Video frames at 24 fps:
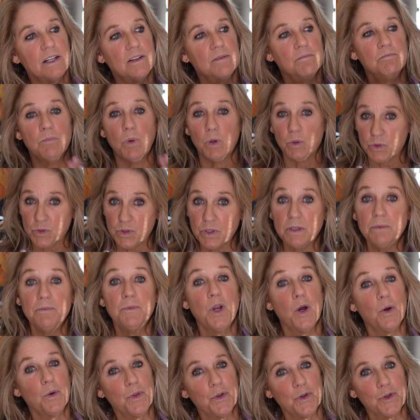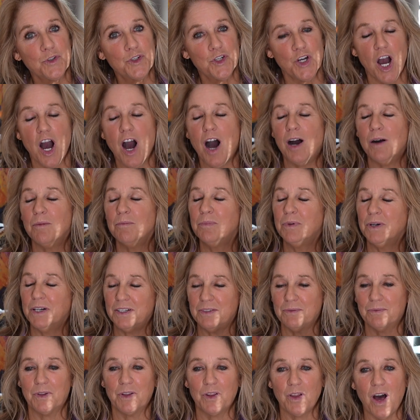most of them know their job,
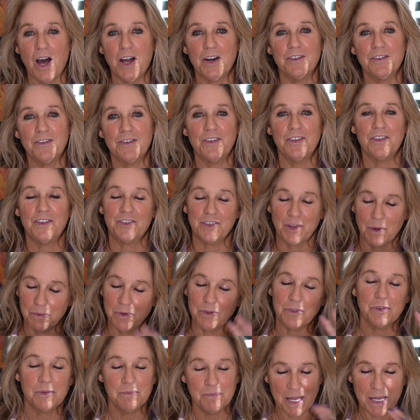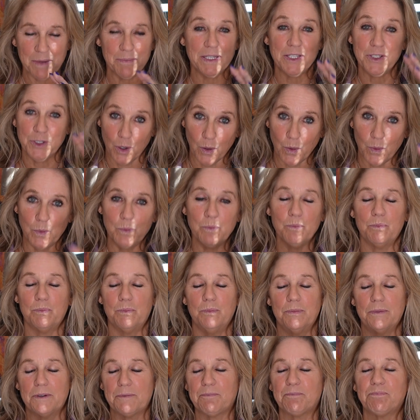but some of them maybe don't.
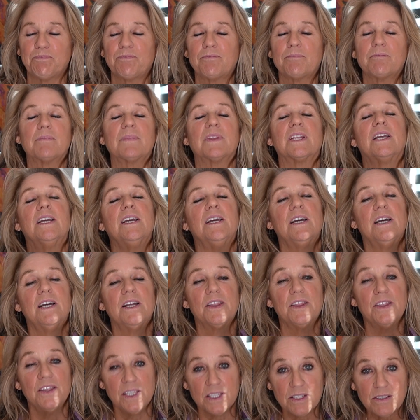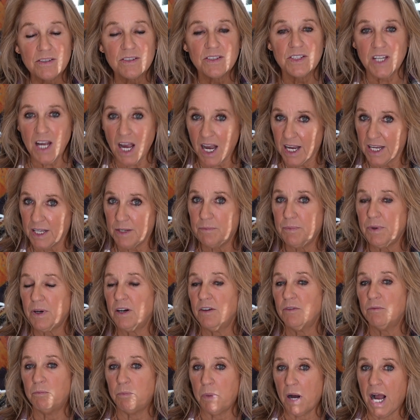This type
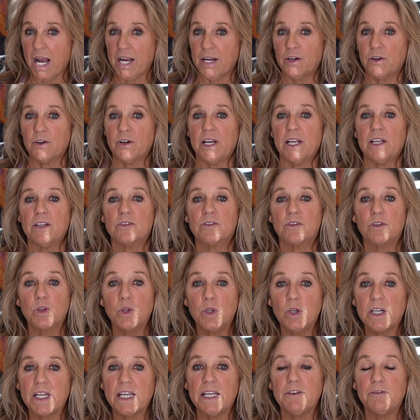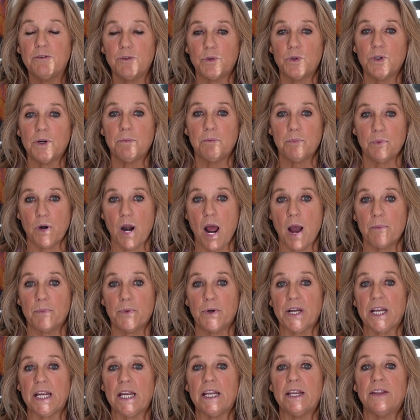of buyer is looking for a
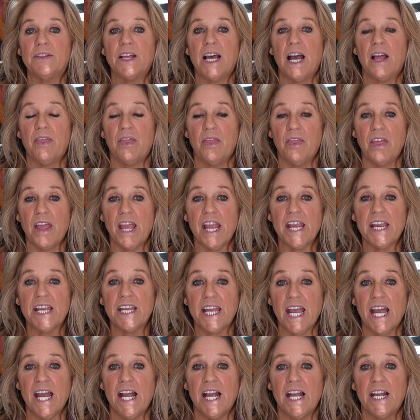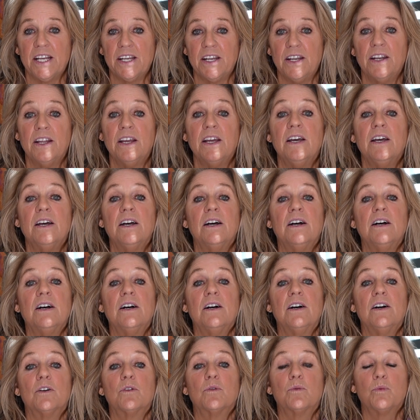property that they can
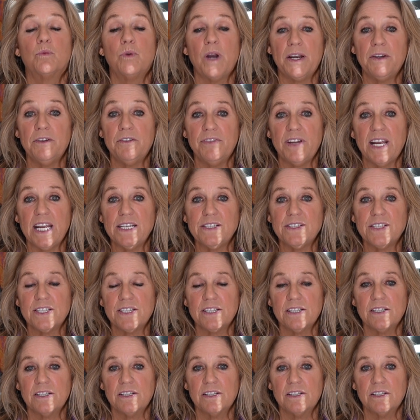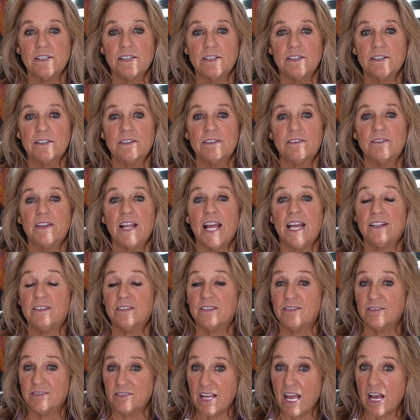renovate and
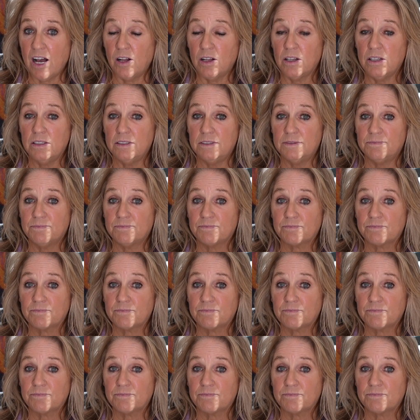sell,